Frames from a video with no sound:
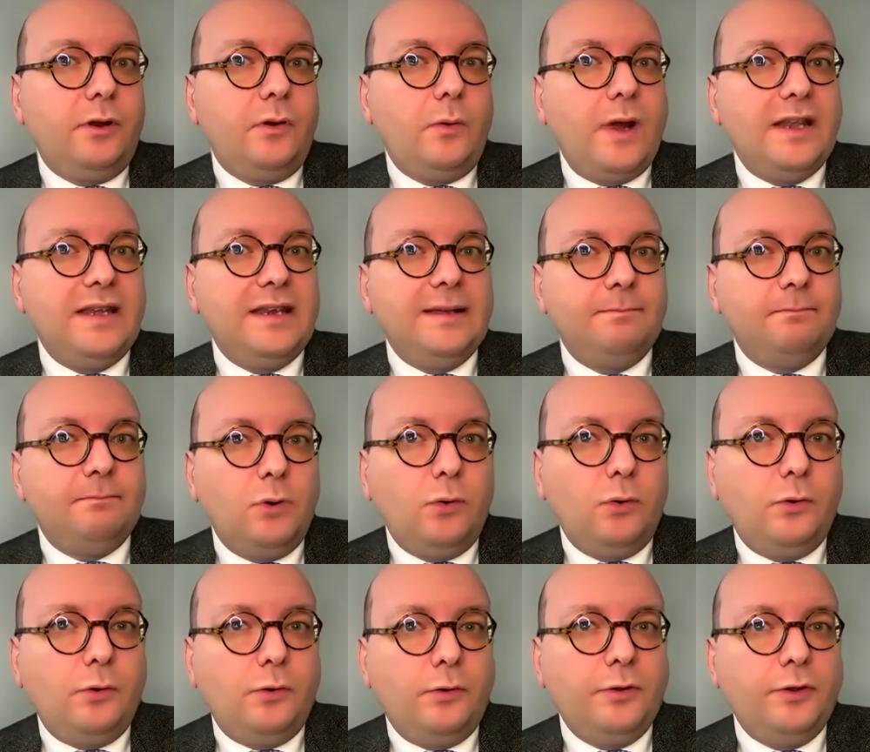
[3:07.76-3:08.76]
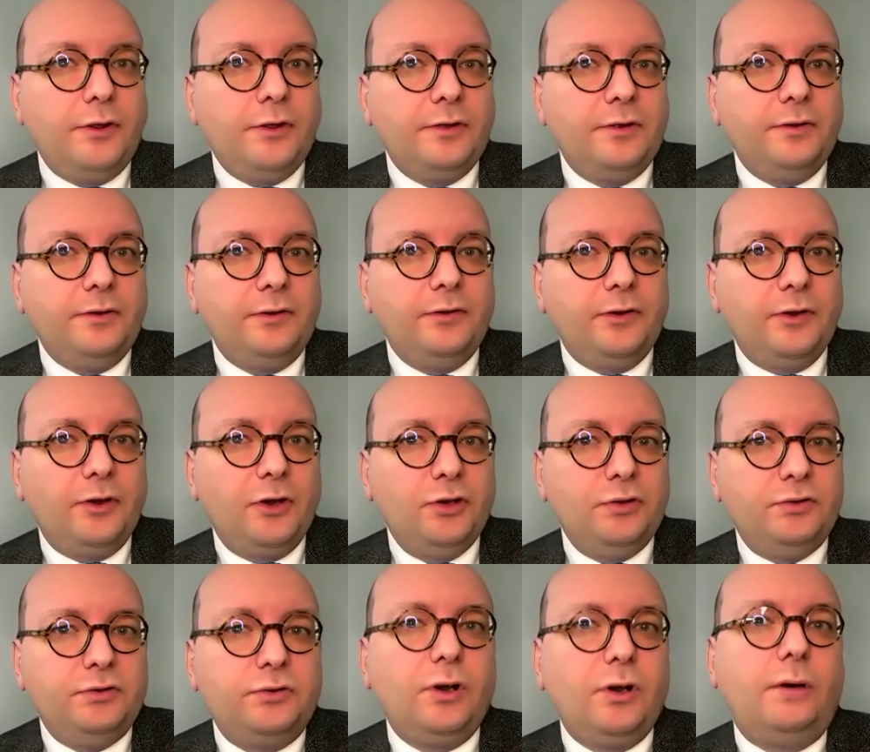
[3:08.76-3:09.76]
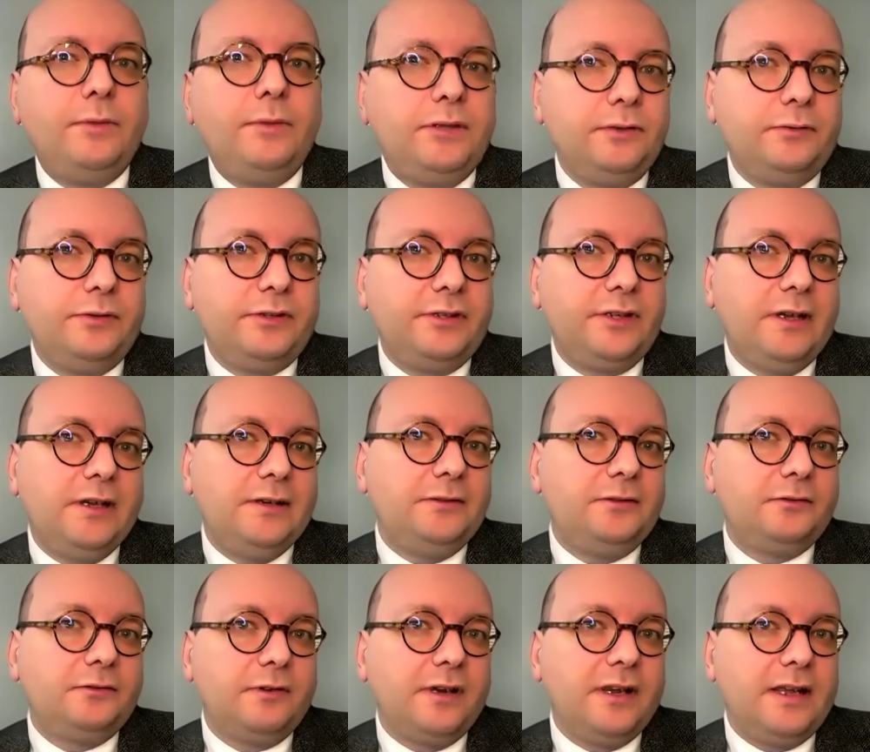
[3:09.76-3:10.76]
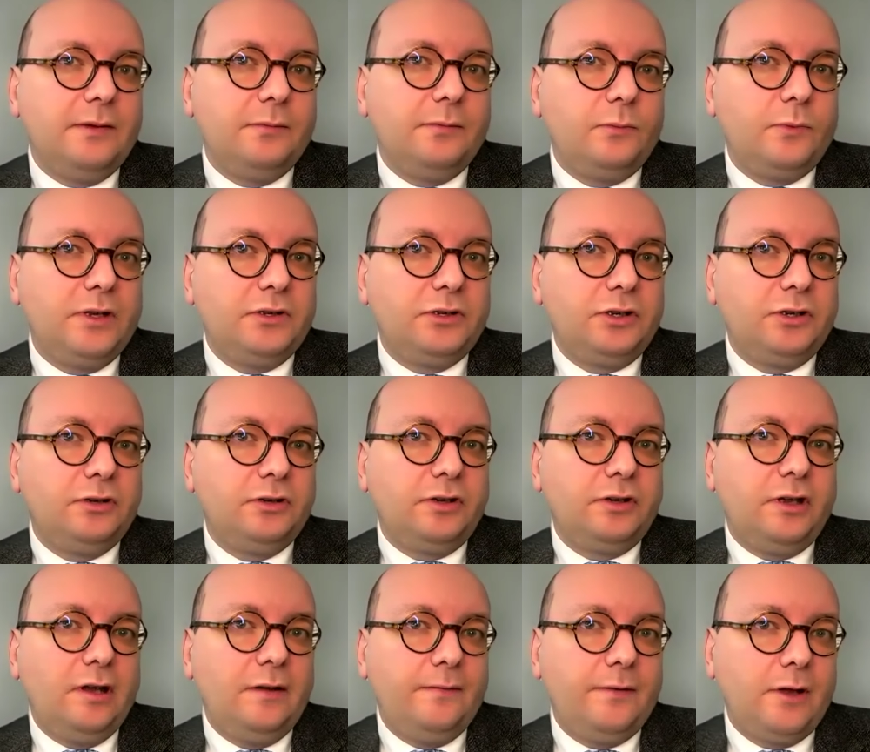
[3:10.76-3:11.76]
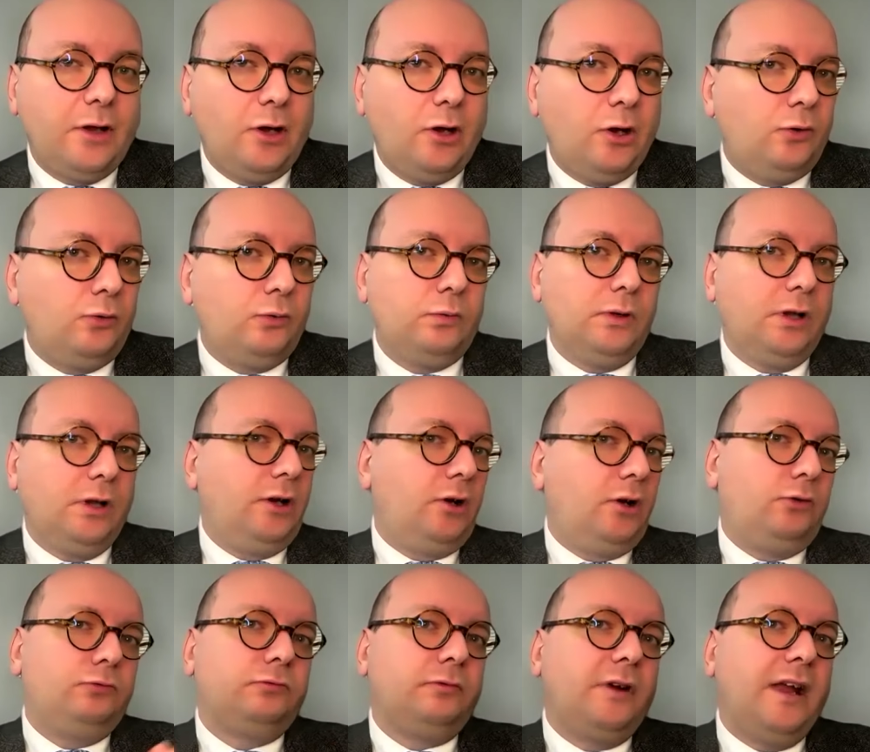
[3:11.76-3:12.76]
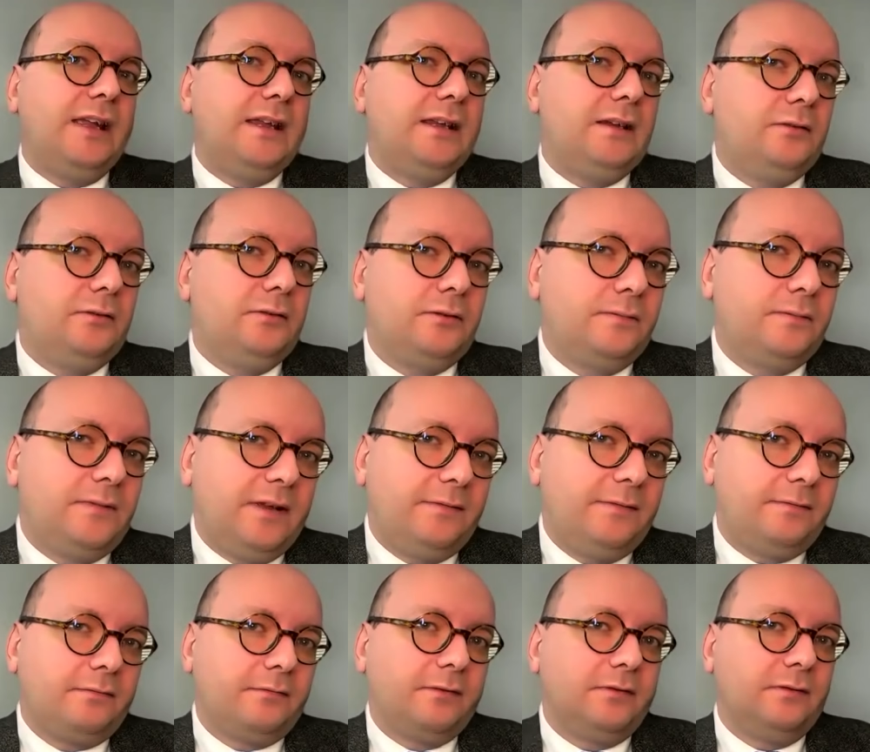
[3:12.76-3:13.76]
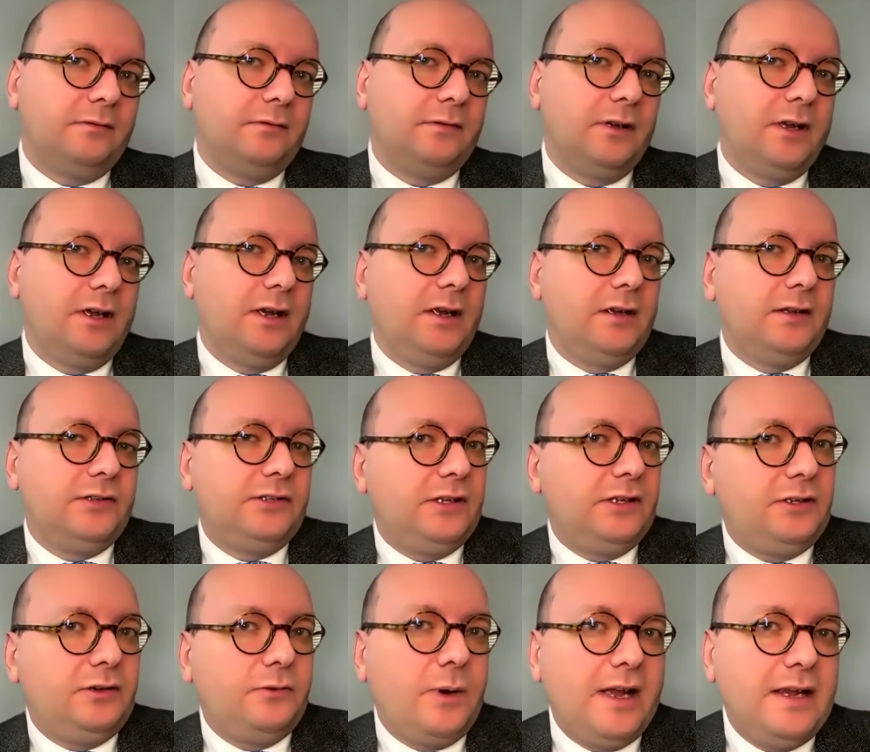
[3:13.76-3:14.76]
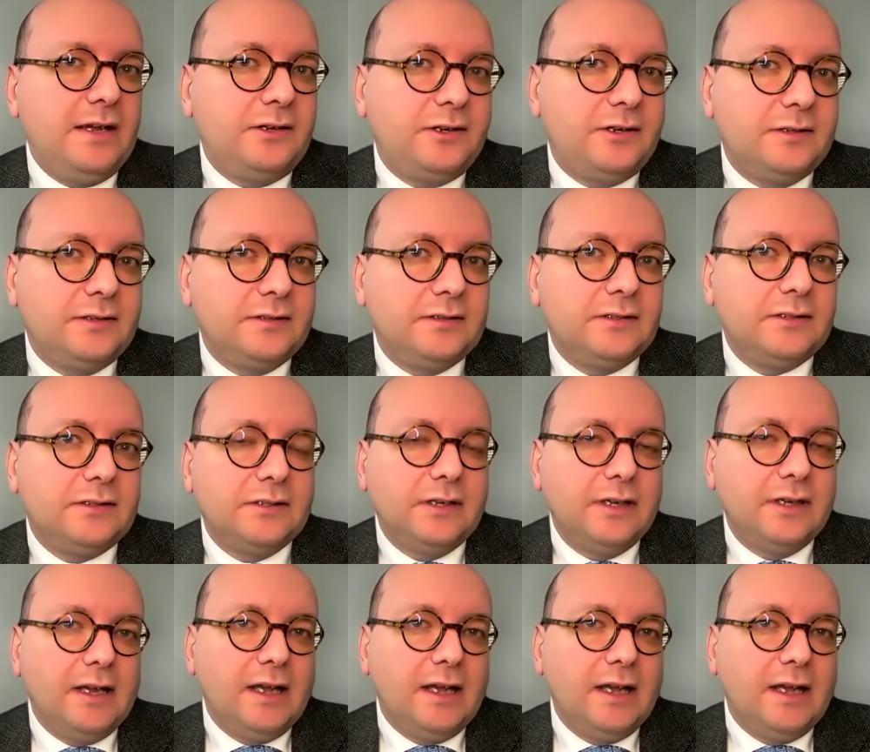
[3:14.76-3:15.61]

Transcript: know any more than abdominal surgery, which could cover a whole a whole range of different situations.